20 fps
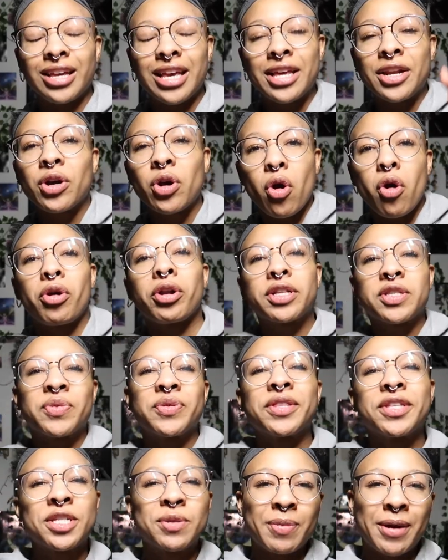In accordance
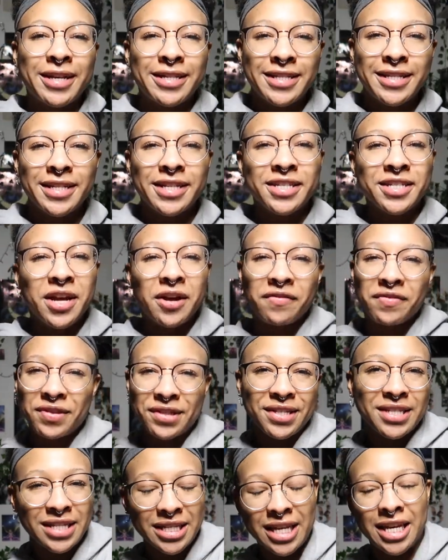with the spiciness of
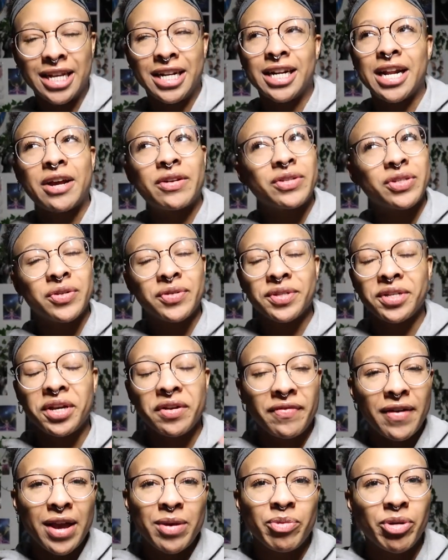the scene. And I was using a
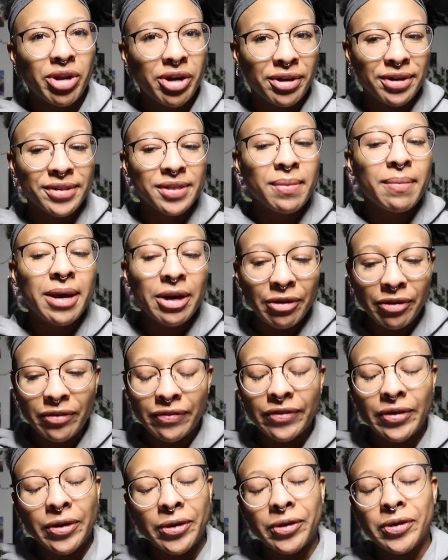vibrator as a
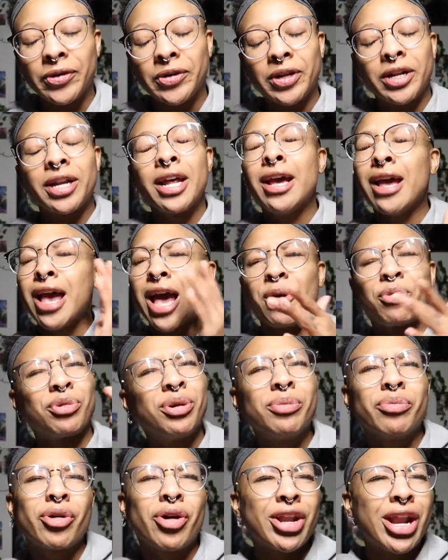microphone. And at
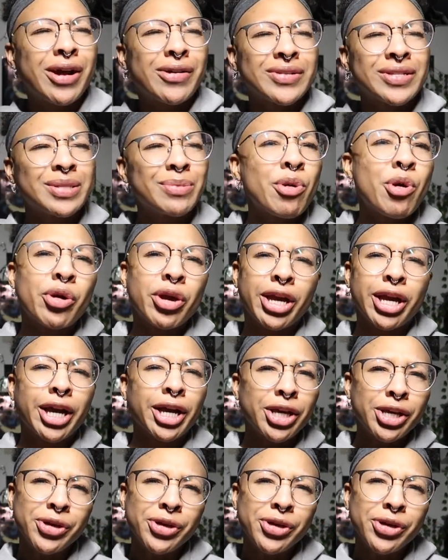one point I was smoking a